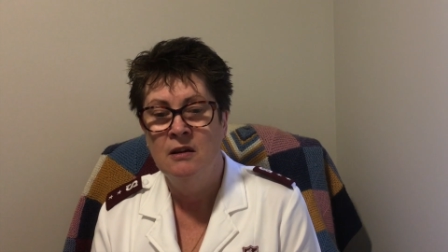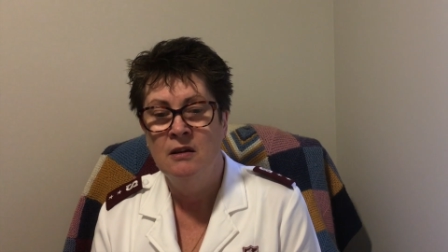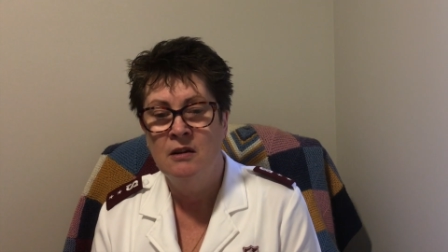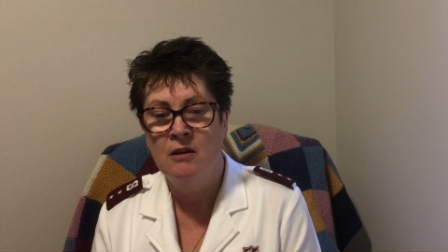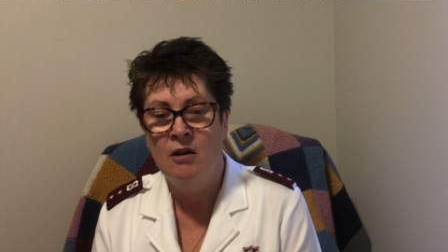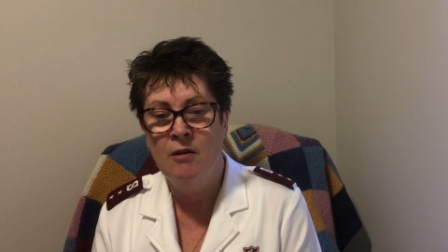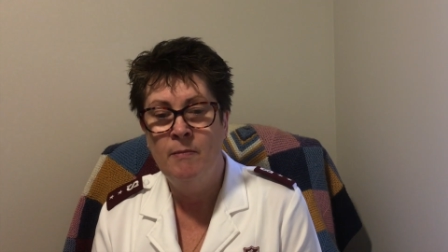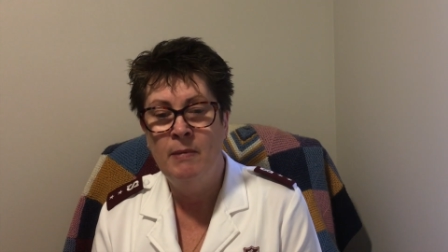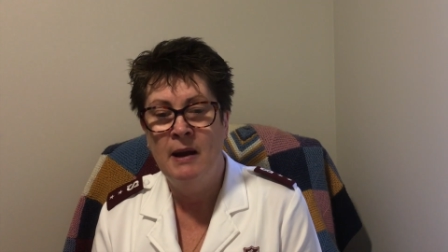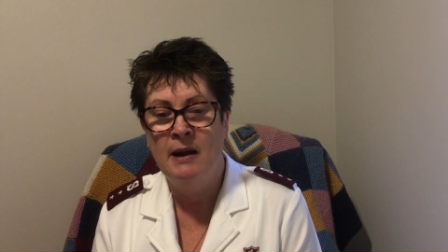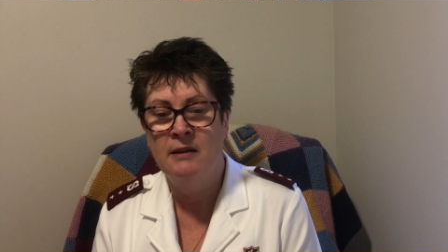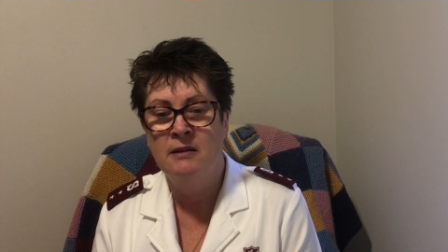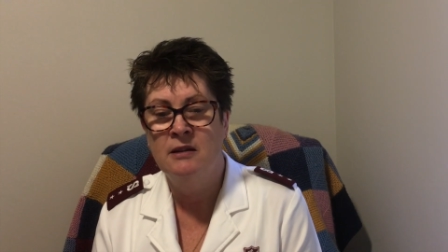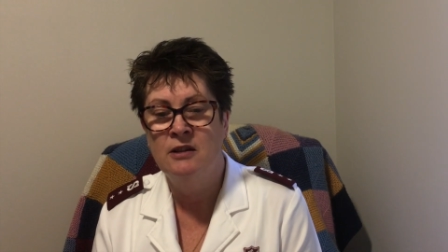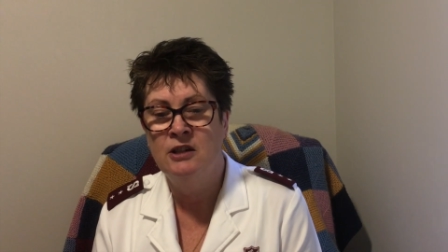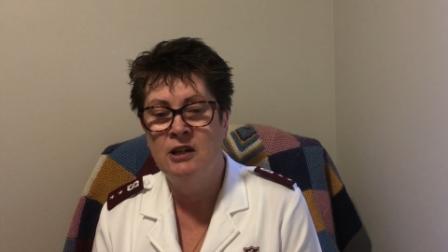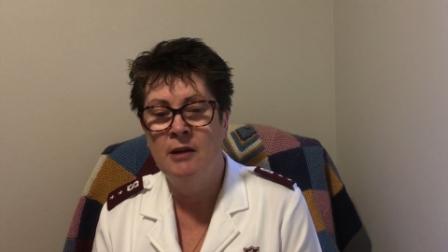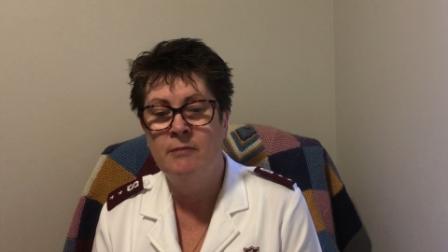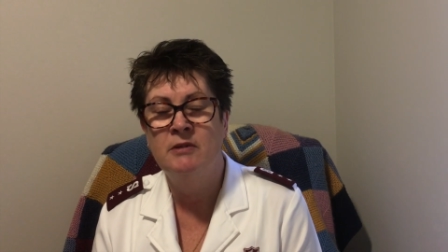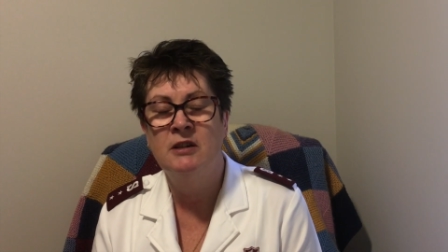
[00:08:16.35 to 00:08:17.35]
Go back to
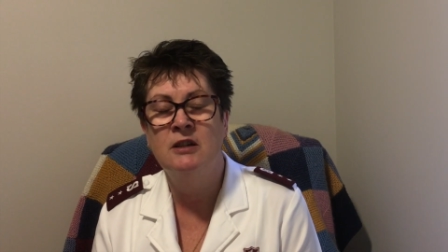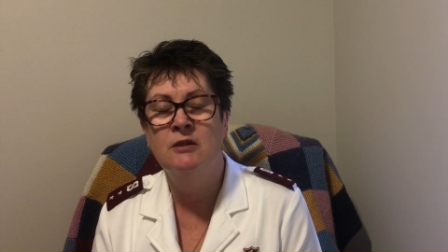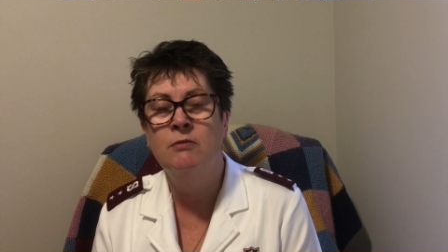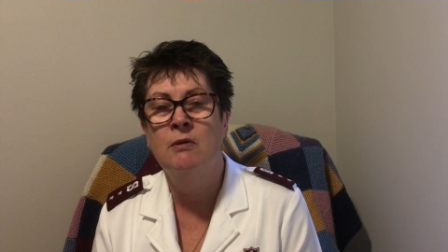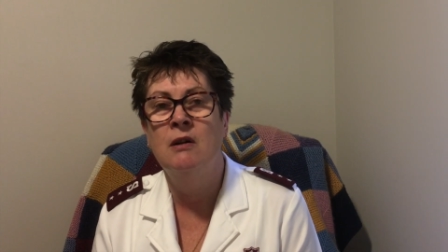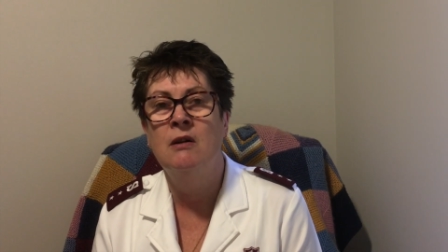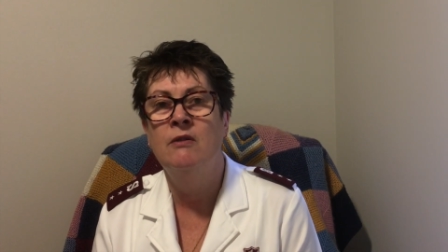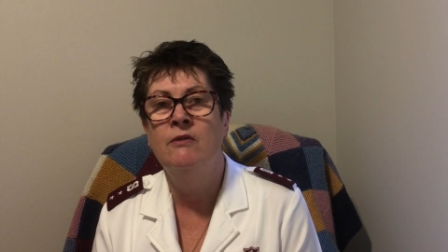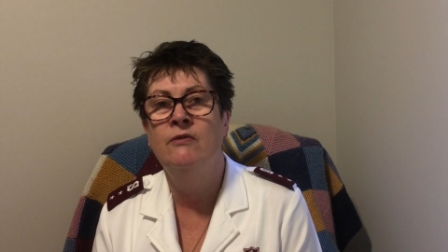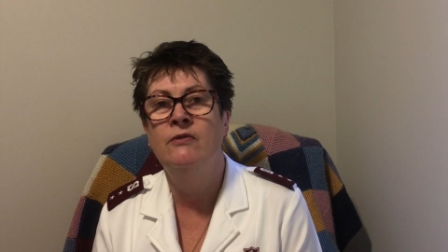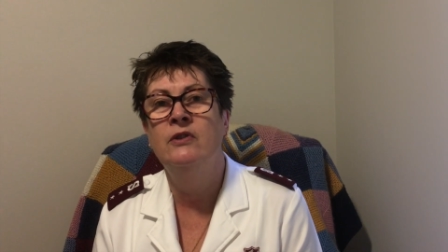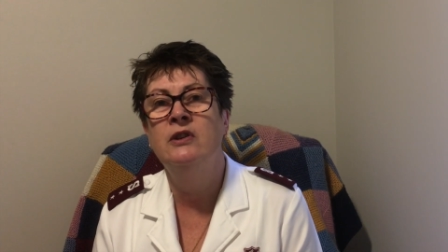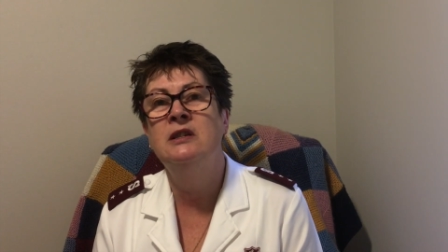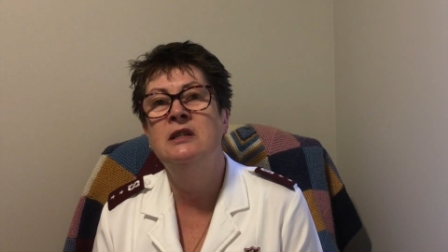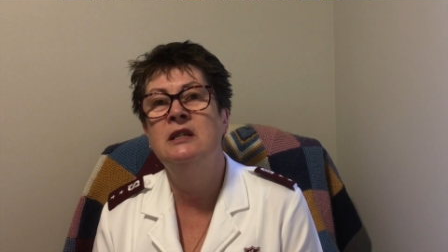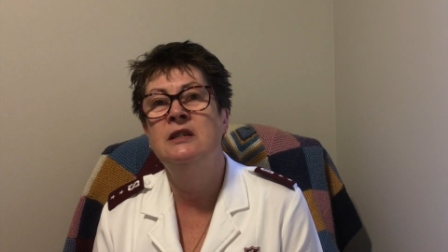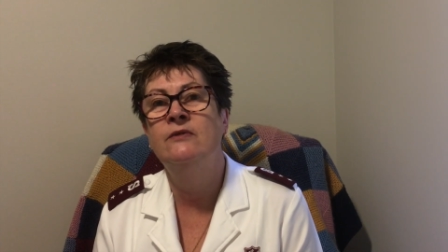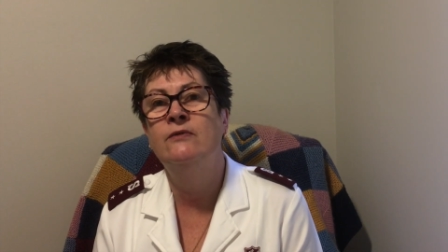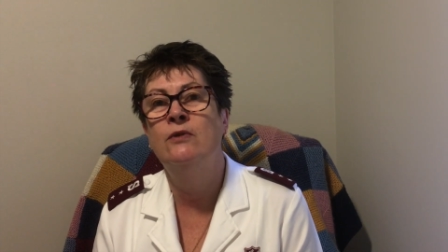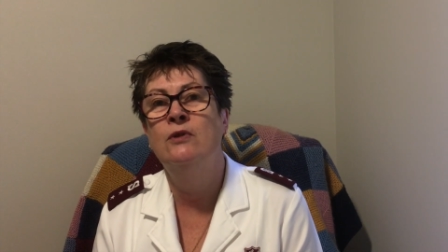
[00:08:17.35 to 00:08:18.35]
chapter 12,
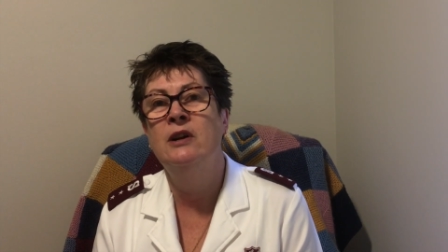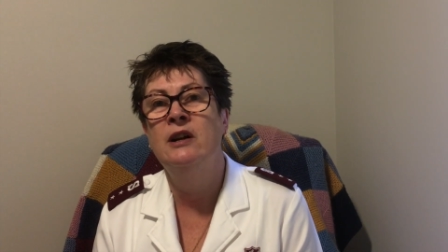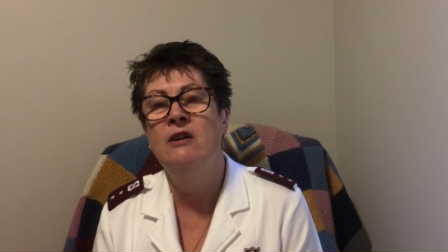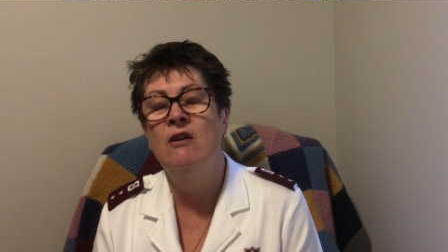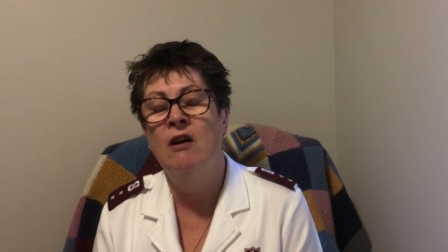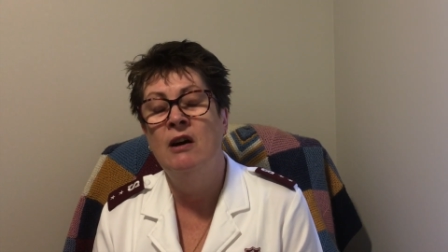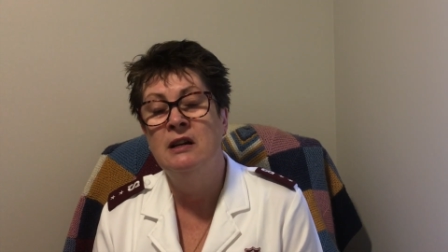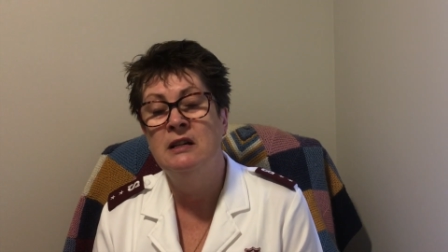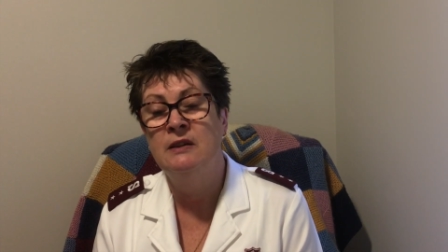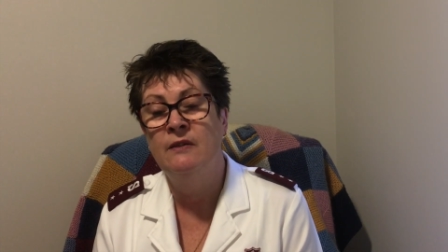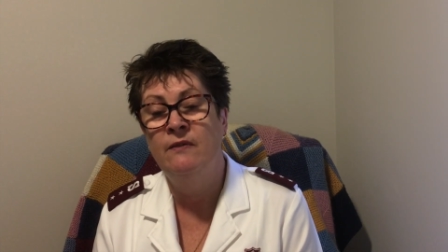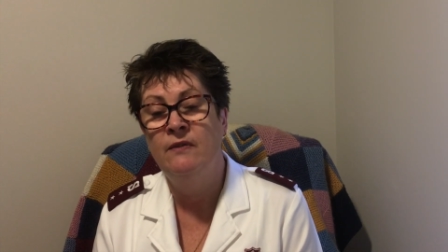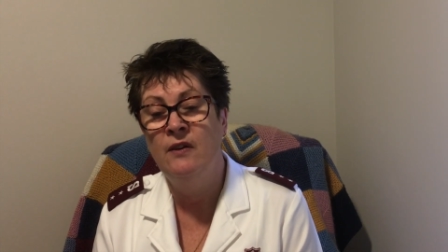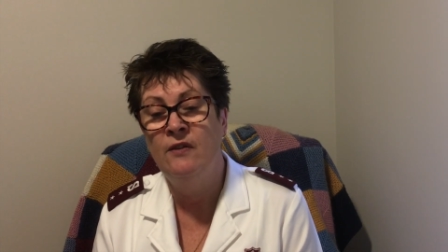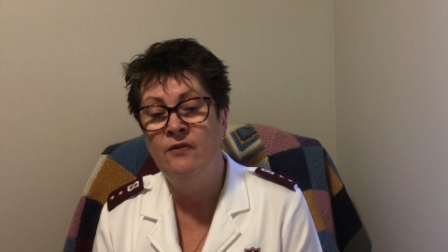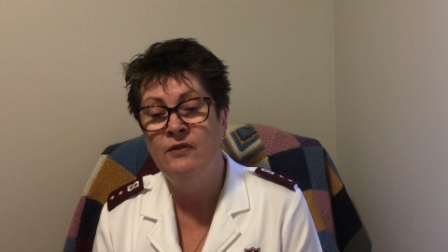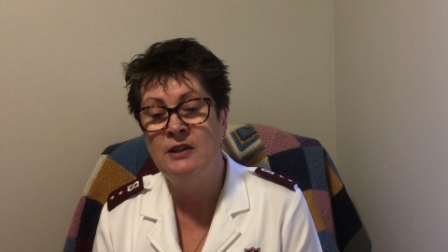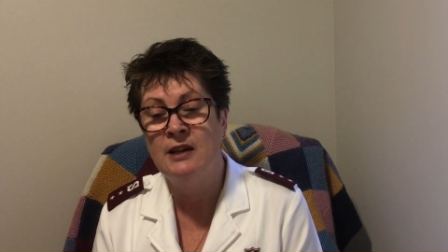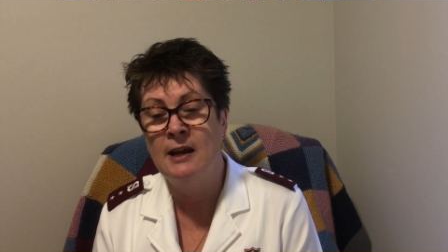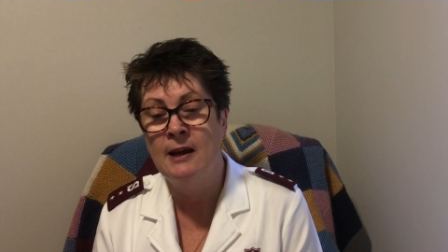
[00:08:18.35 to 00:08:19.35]
verses 49 to
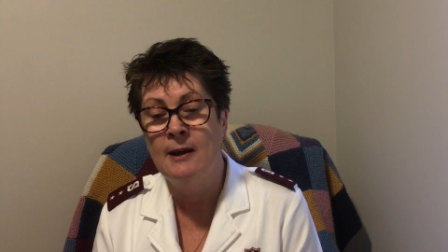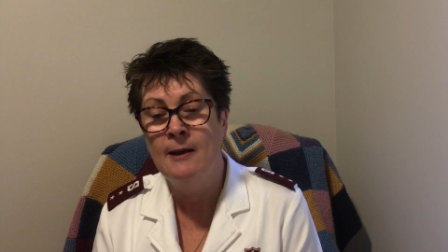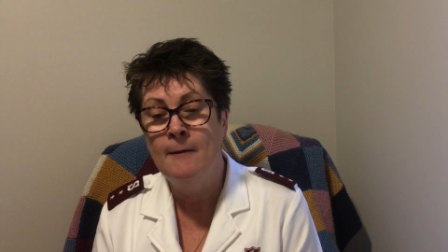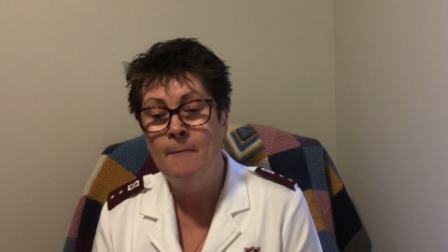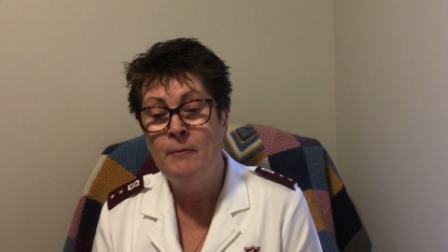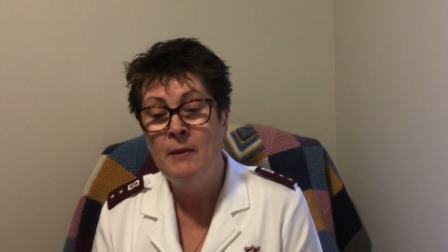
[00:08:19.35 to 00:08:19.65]
50.